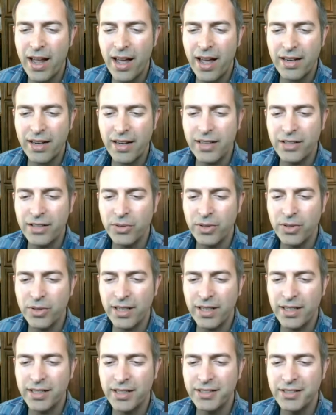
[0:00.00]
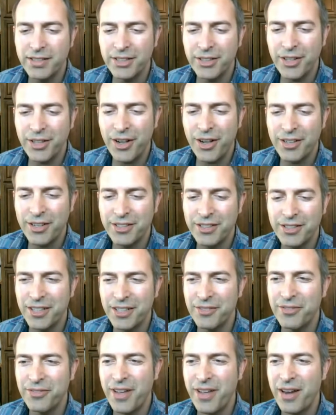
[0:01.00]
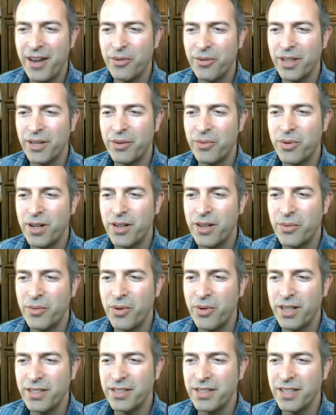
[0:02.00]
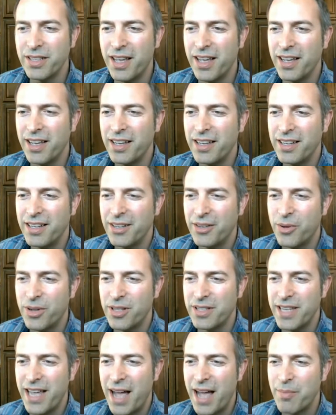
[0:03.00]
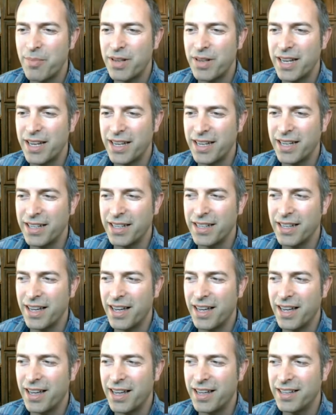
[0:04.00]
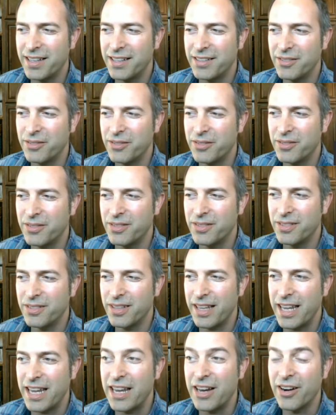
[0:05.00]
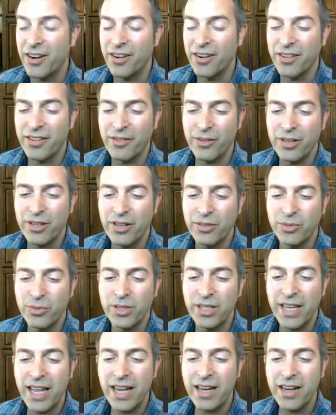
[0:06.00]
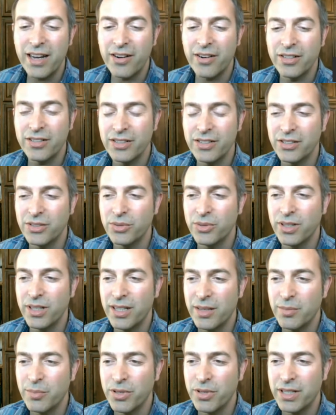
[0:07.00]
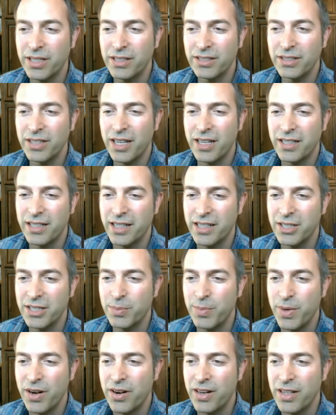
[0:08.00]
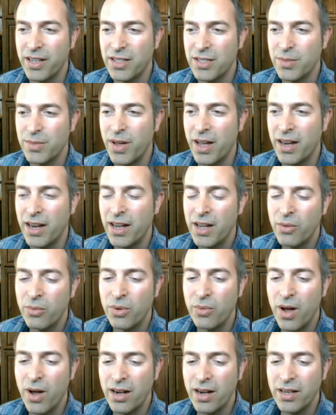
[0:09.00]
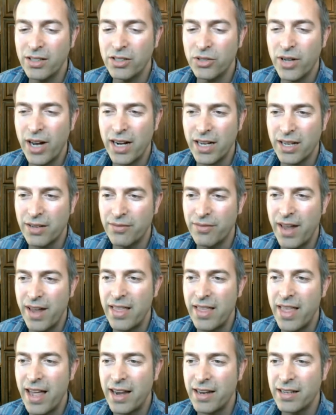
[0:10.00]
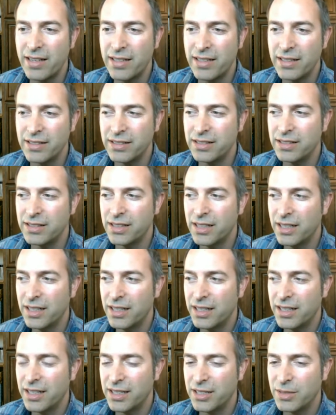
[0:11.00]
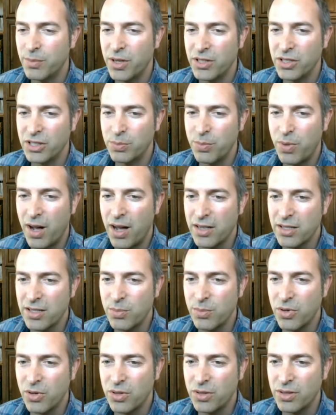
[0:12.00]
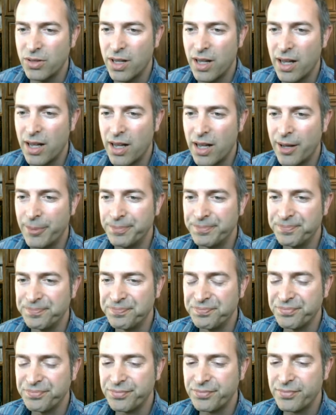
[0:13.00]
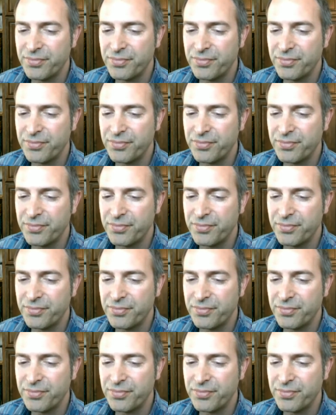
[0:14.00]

on it, it's still hard to convey really what's happening here, because when you get here, it's really a pretty stunning experience. But we wanted to try to convey that as much as possible, and